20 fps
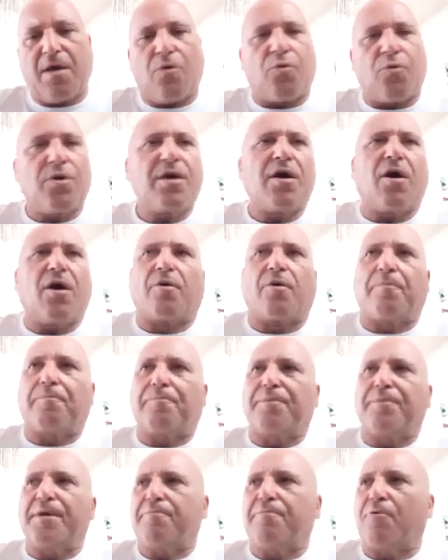We are
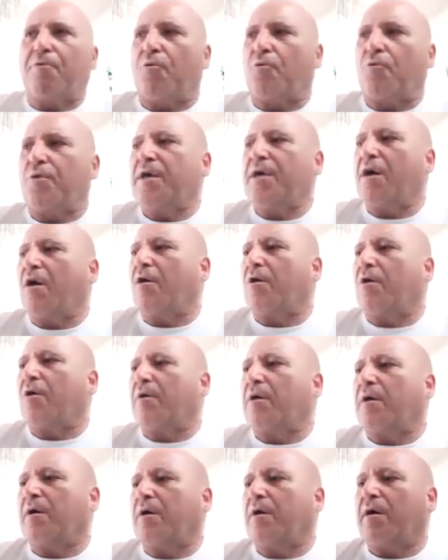people. We
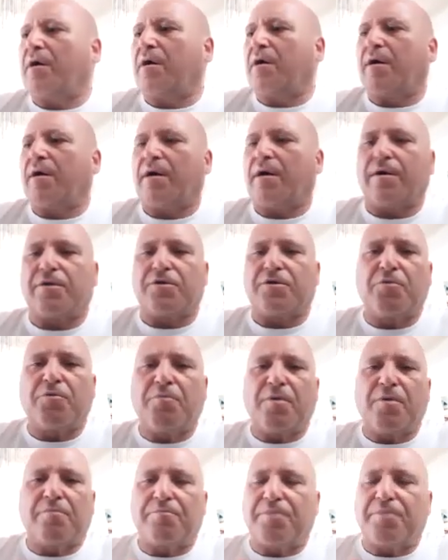are
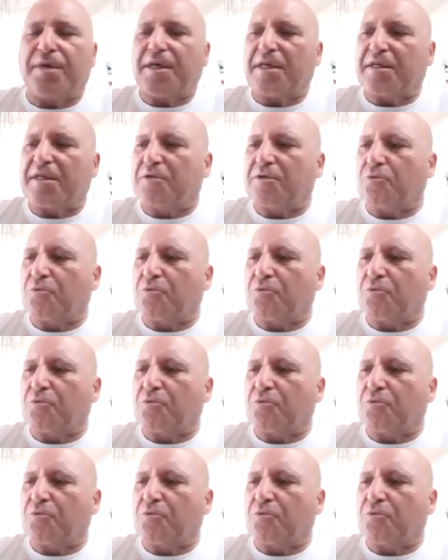human beings.